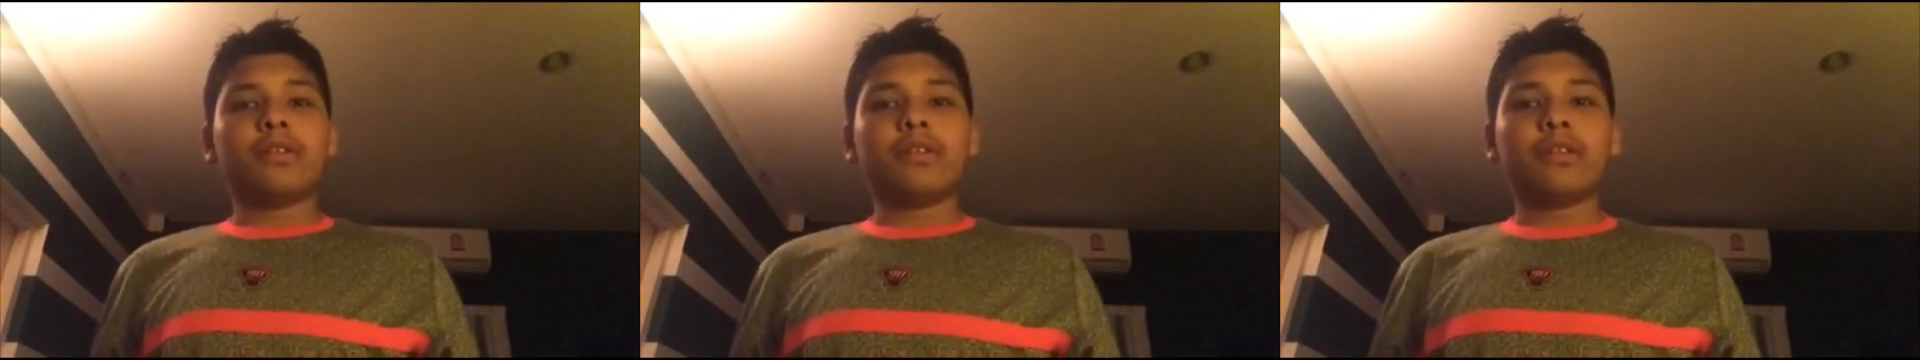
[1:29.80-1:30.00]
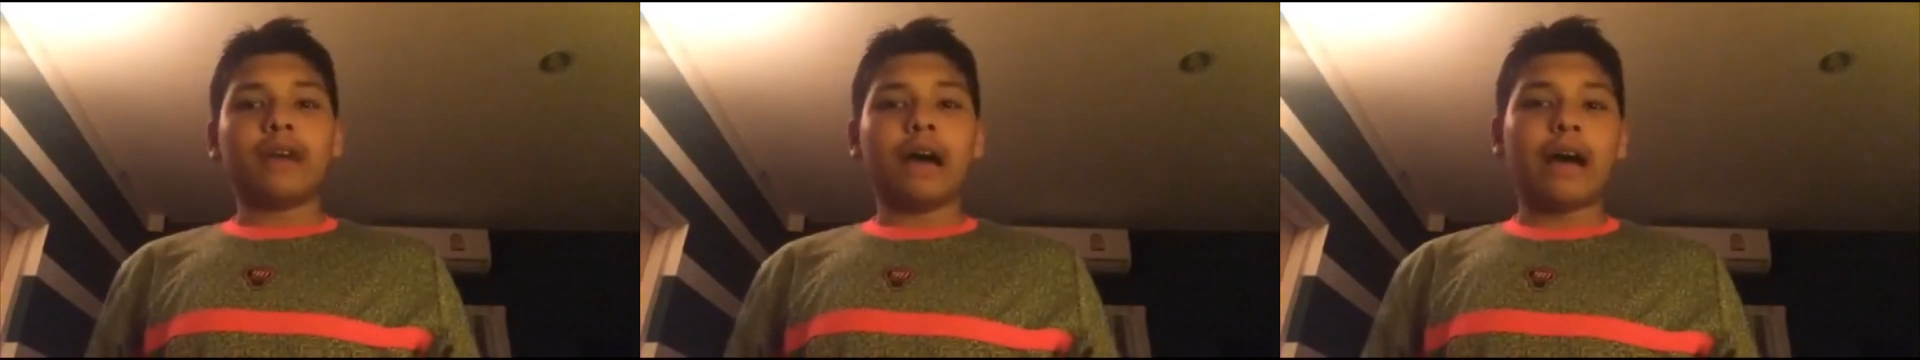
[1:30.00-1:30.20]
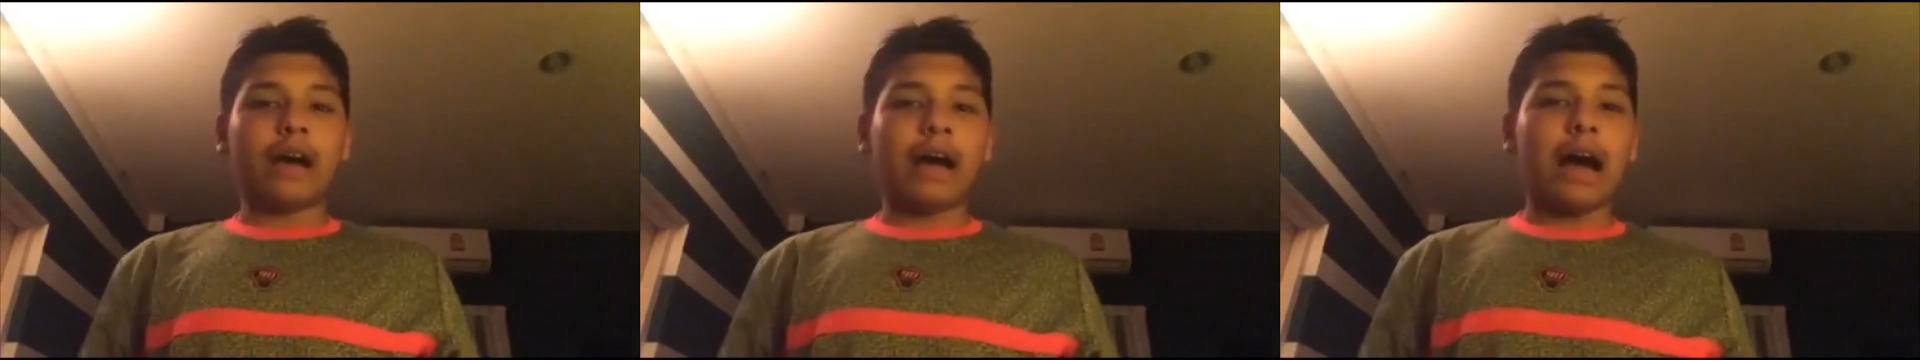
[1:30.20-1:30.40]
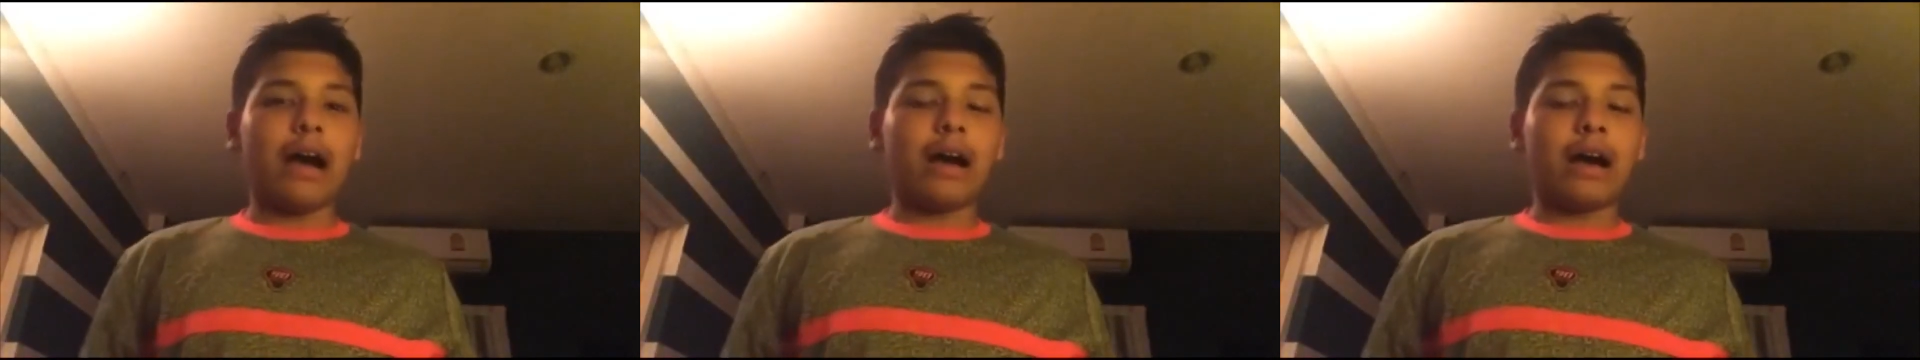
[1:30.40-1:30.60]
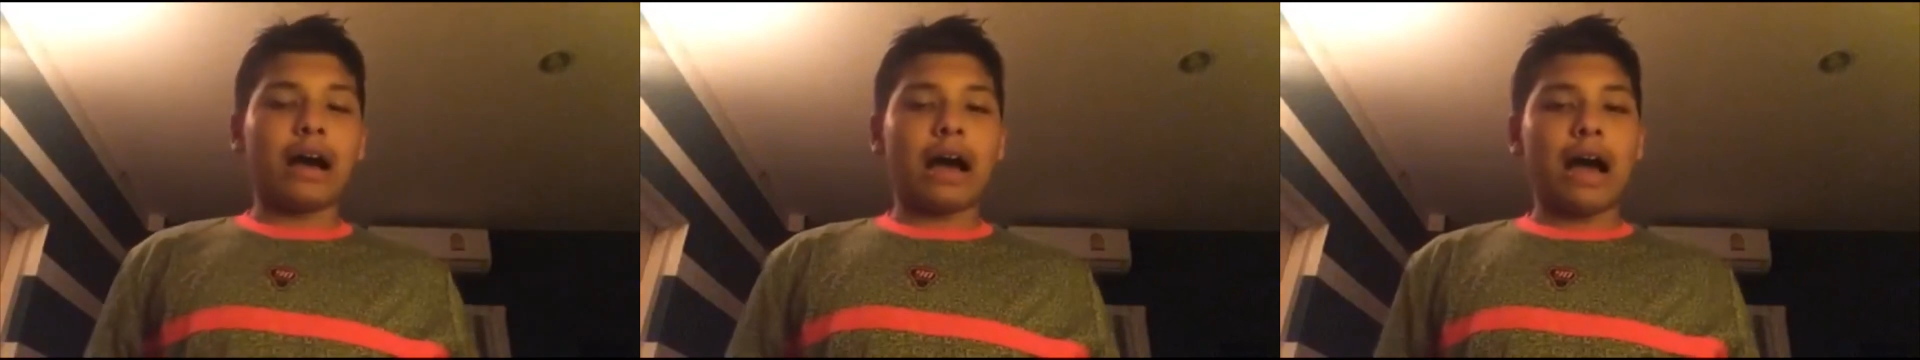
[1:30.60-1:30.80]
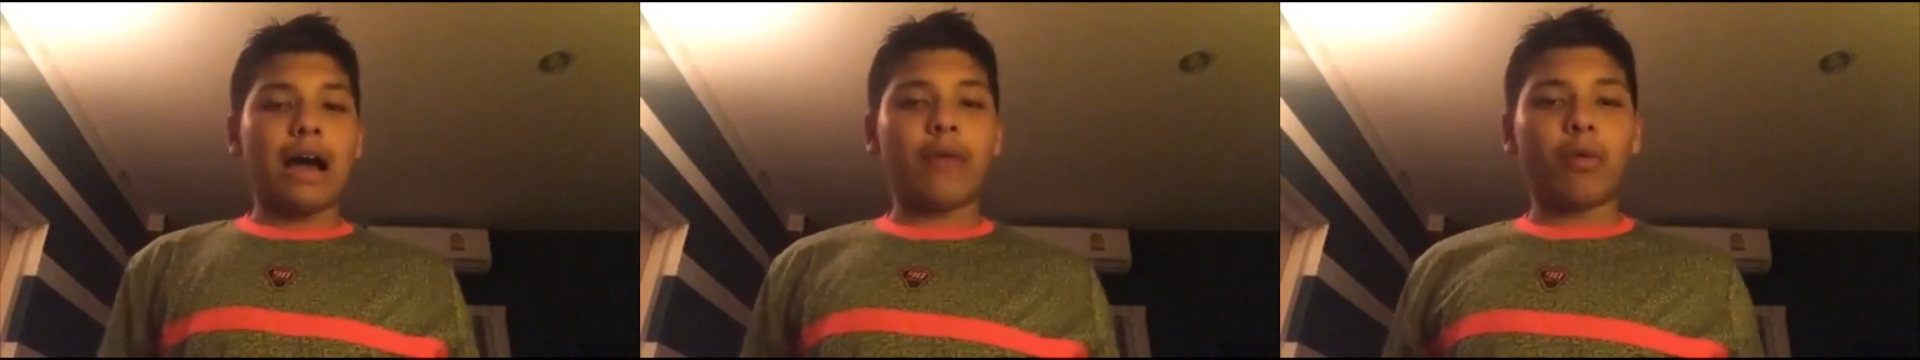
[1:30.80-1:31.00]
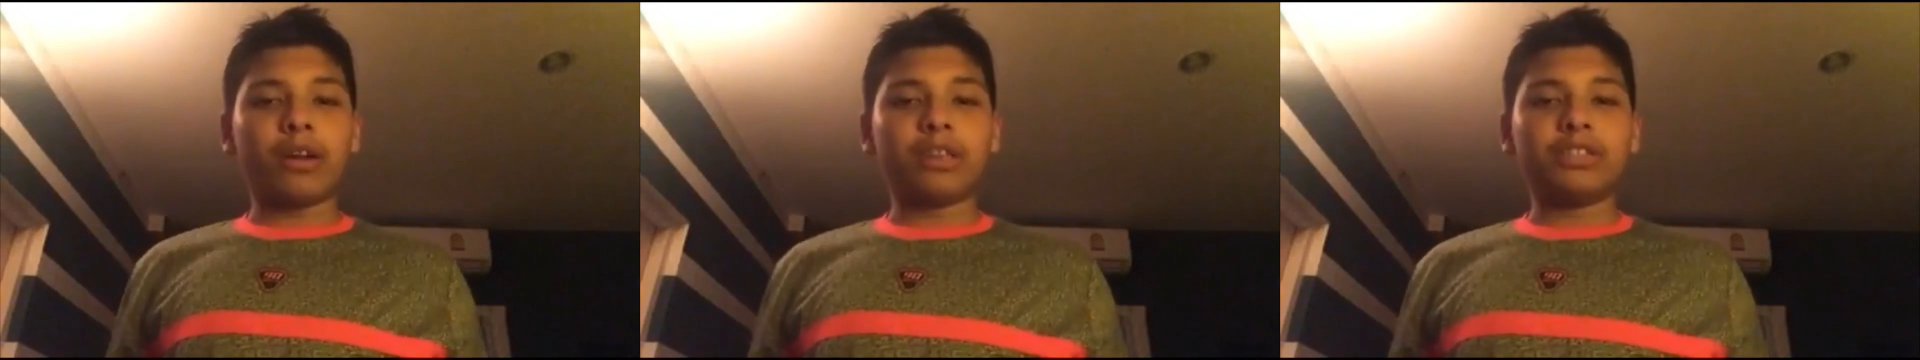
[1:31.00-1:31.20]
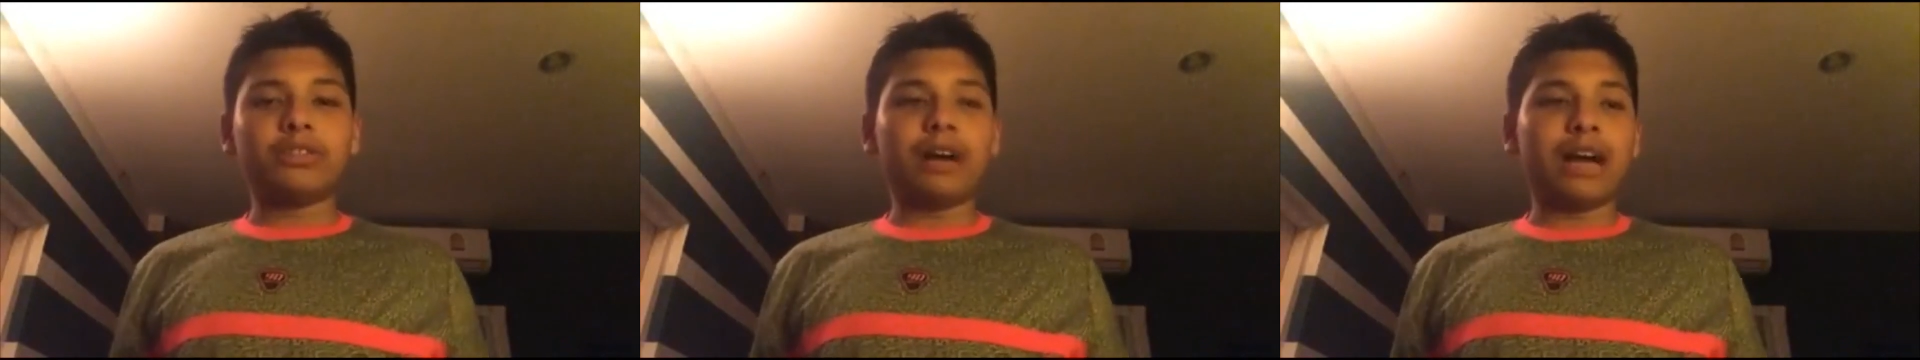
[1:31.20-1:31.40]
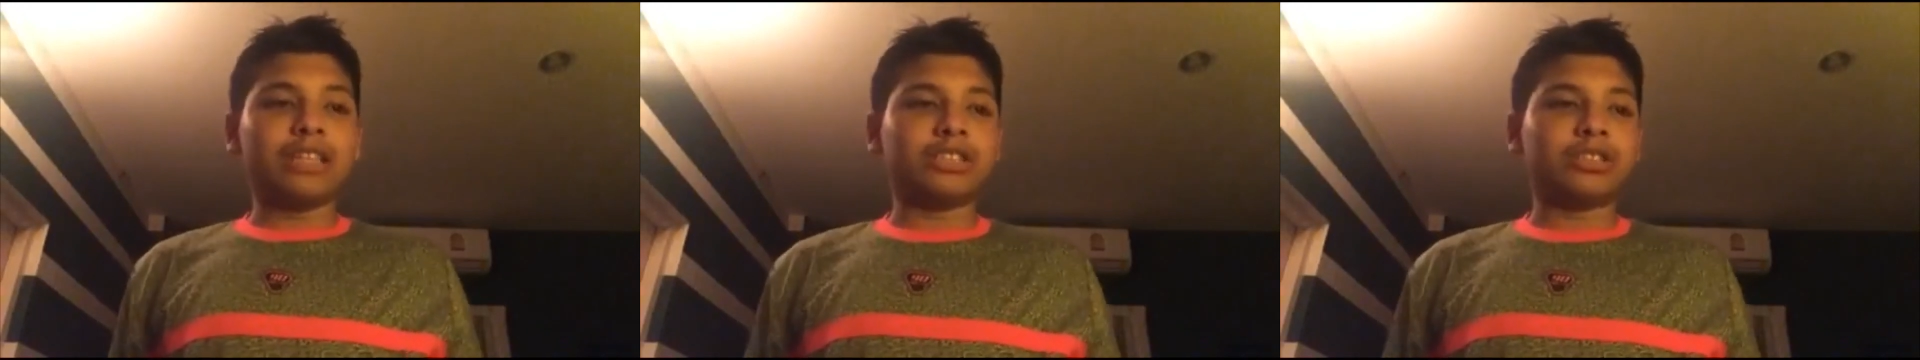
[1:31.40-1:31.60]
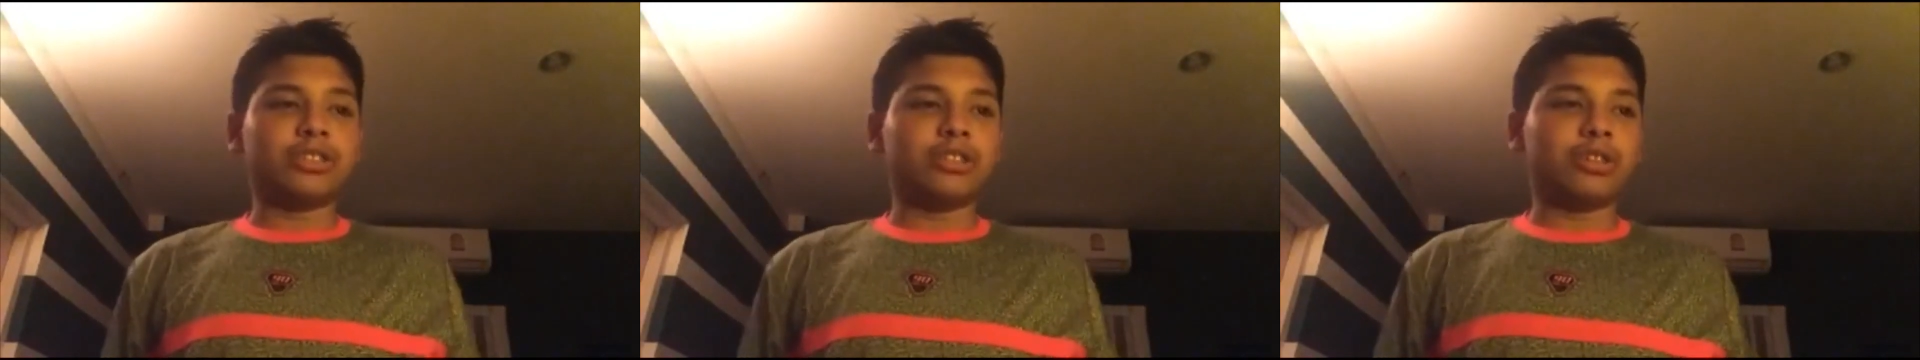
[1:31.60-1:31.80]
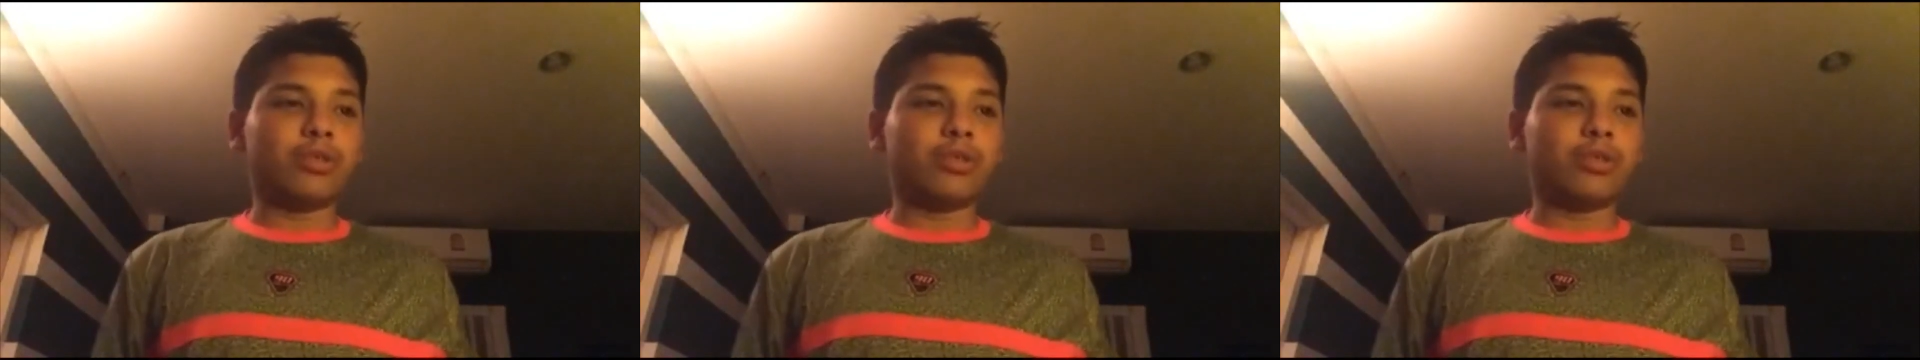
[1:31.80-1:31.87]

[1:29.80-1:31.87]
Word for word: I I I wanted you guys to